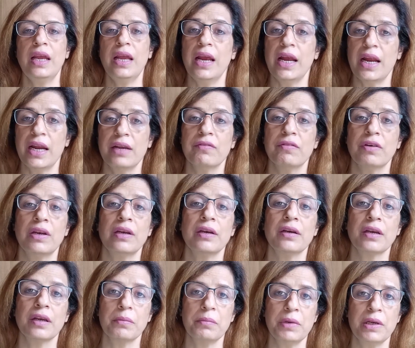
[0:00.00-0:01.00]
and
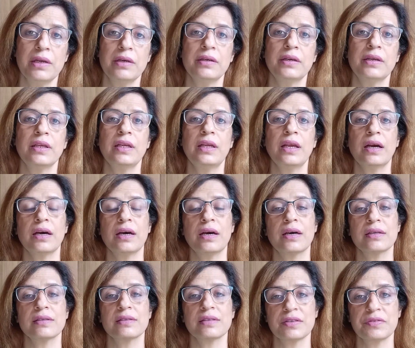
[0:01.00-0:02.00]
vulnerability
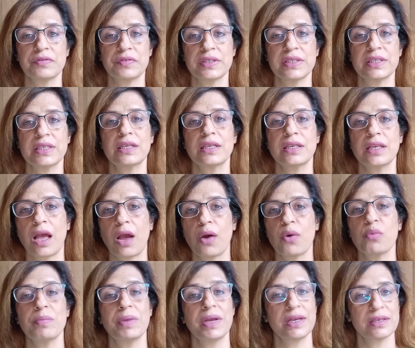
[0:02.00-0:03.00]
are surfacing now
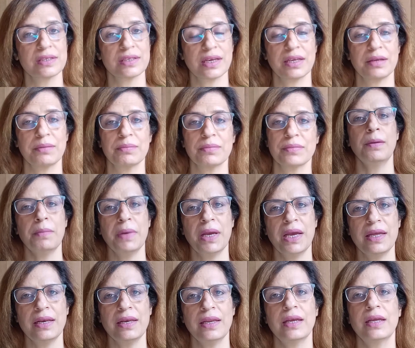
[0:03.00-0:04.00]
big time.
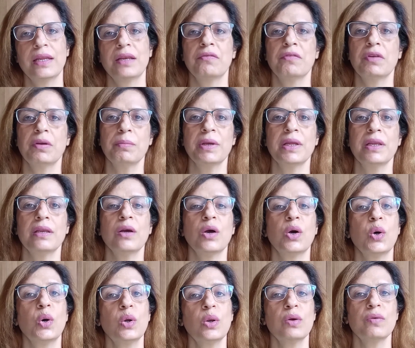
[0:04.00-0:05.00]
Men and women
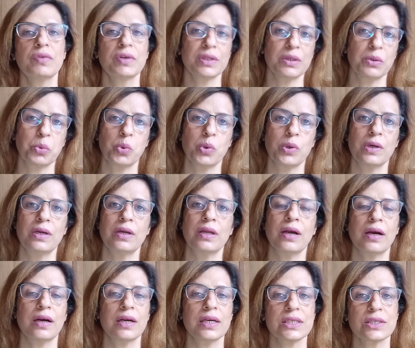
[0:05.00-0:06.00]
all over the world
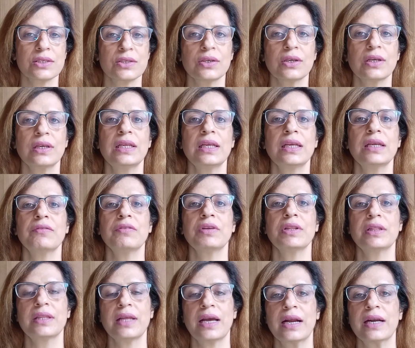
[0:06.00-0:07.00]
are struggling
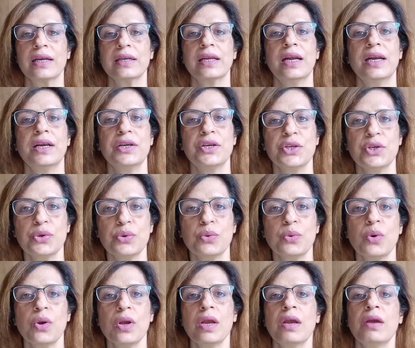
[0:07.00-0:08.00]
with that, and you,
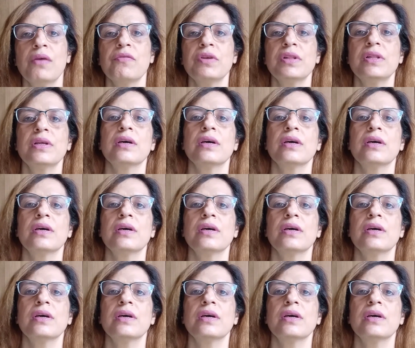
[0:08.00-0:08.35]
with